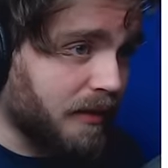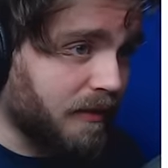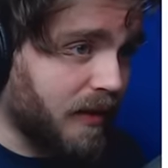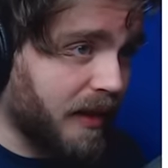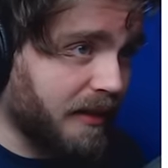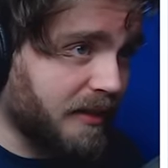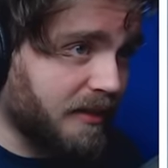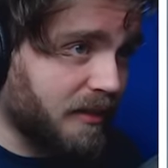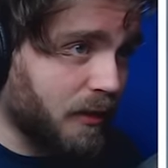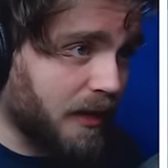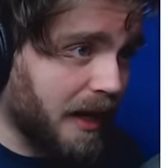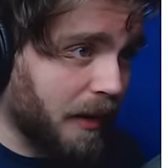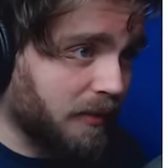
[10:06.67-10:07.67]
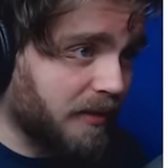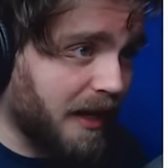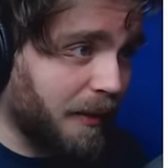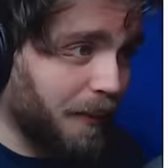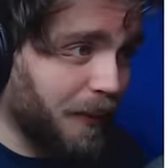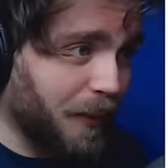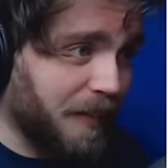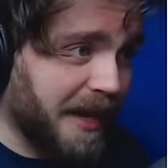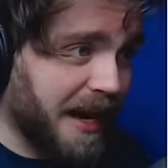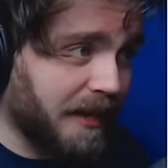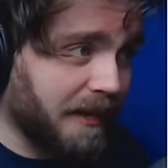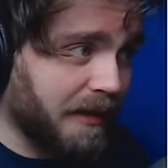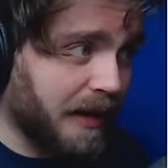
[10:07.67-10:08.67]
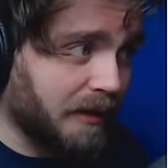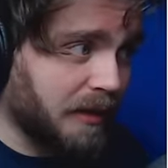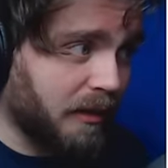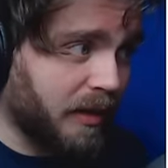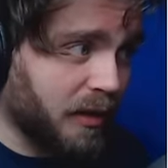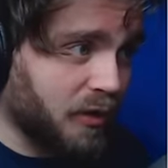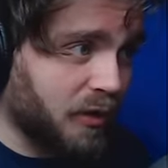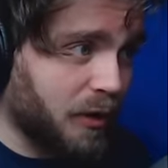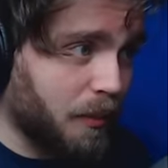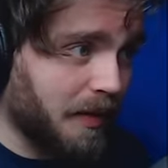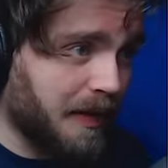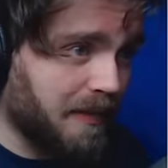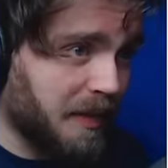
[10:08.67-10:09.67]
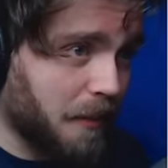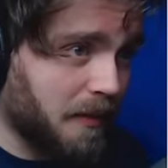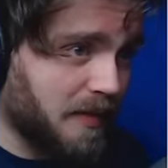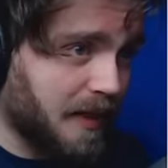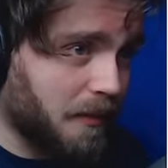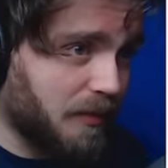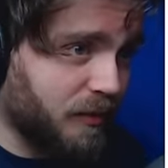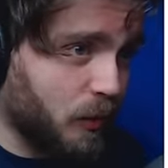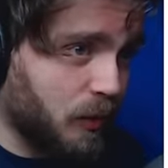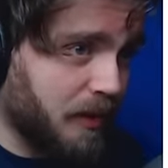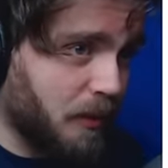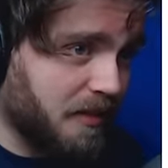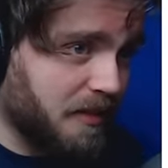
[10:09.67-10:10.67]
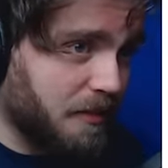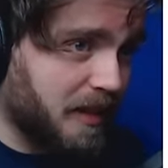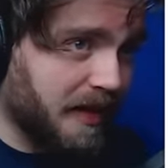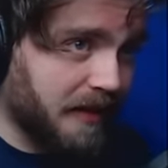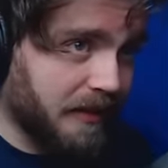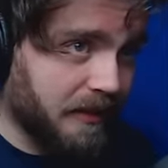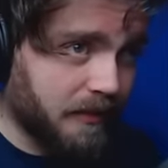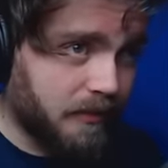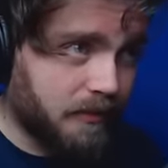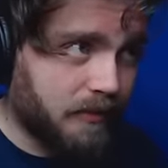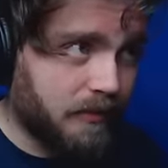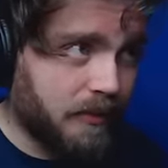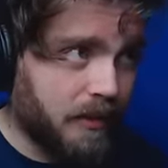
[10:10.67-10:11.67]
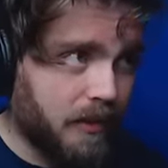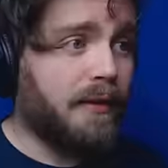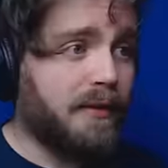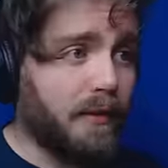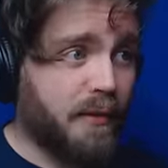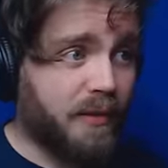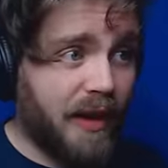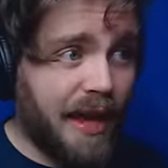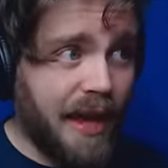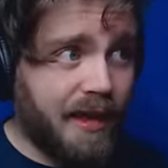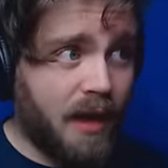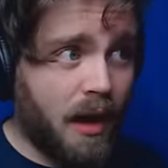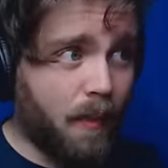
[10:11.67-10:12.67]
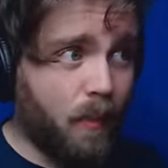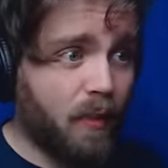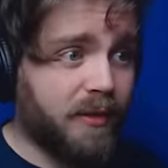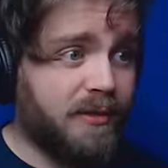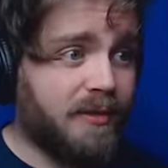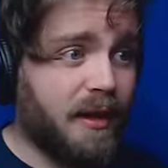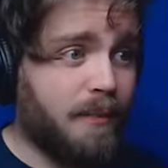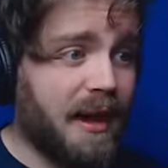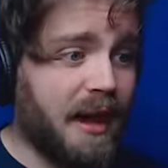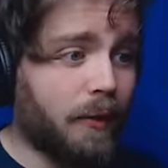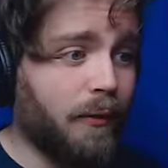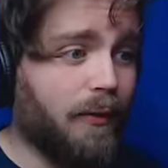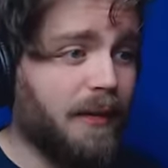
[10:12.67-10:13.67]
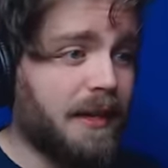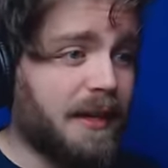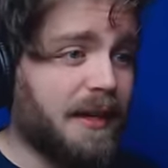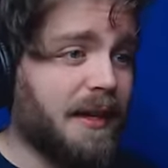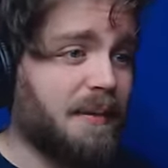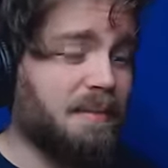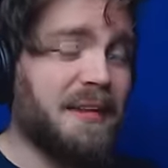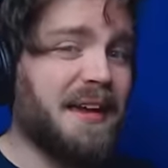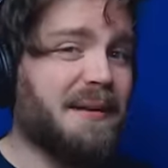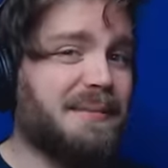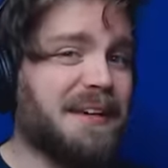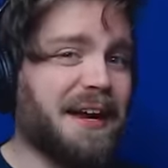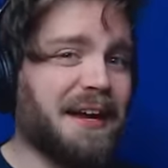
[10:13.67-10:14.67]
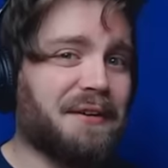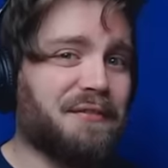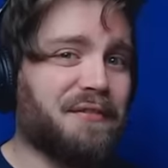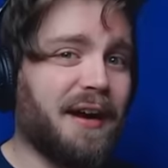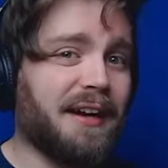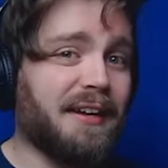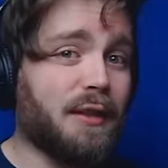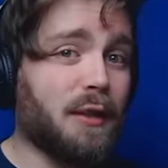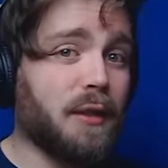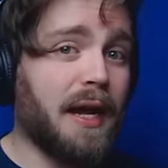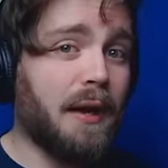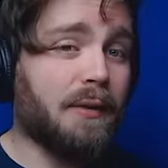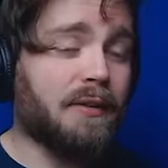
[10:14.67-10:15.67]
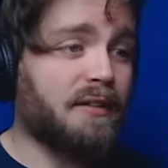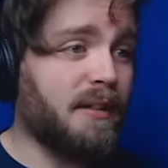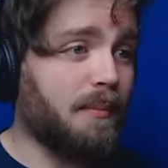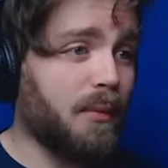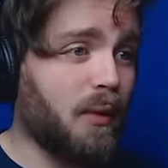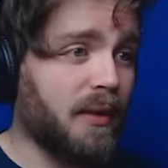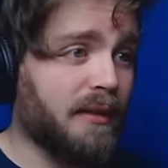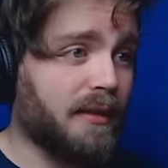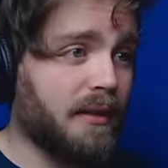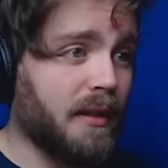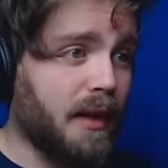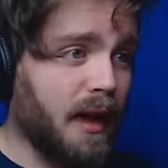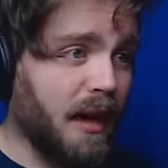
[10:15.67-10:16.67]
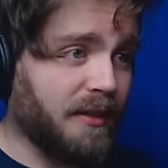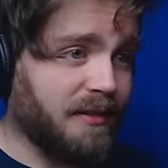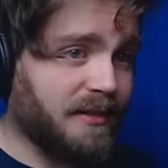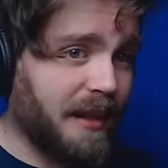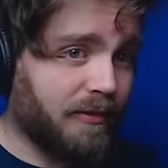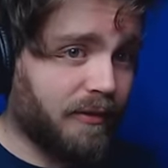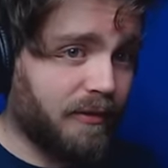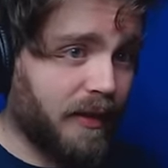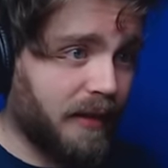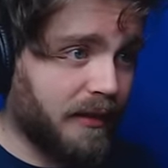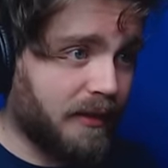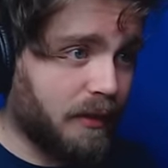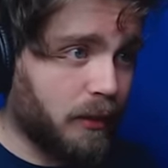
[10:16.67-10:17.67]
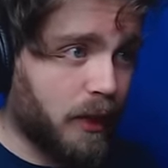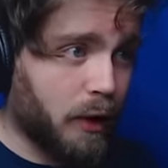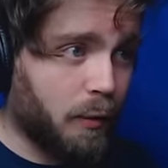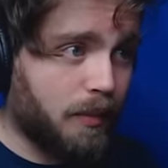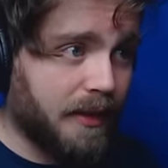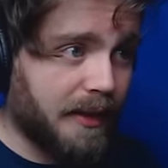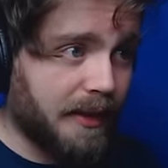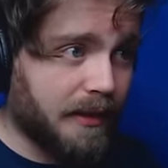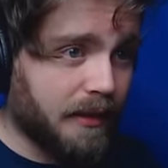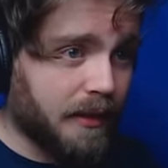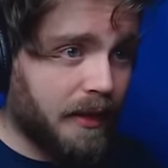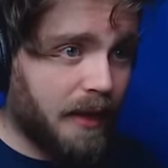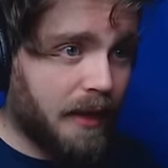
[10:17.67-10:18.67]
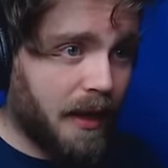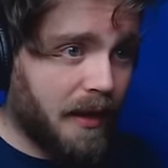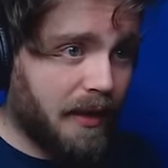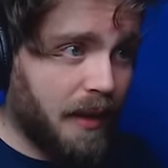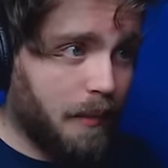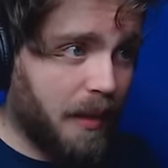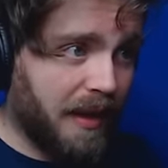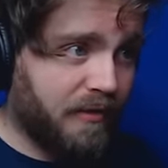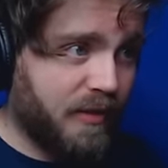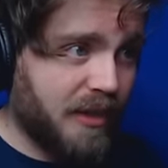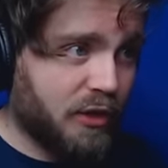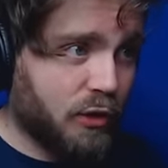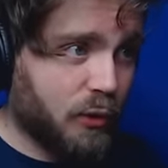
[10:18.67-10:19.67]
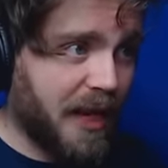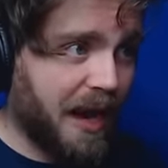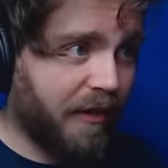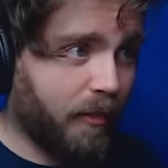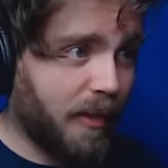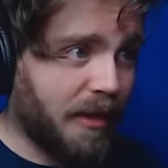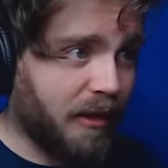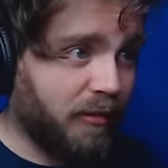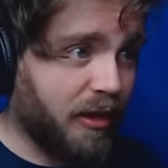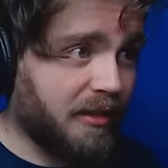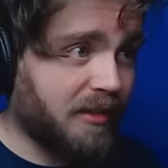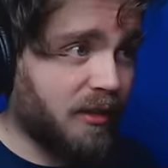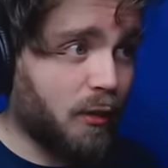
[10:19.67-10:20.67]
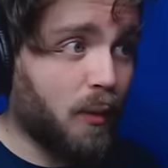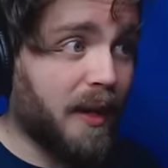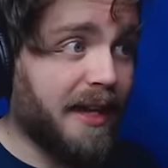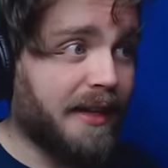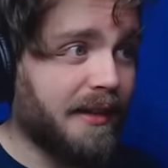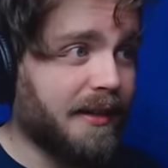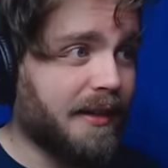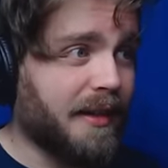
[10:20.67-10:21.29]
to find these lookouts. I will not be heading in that direction though, because I was there before there was a bear. So if I head upwards somehow, maybe I can find a lookout at some point. I just have to find a little opening, and then my feet shall carry me the rest of the way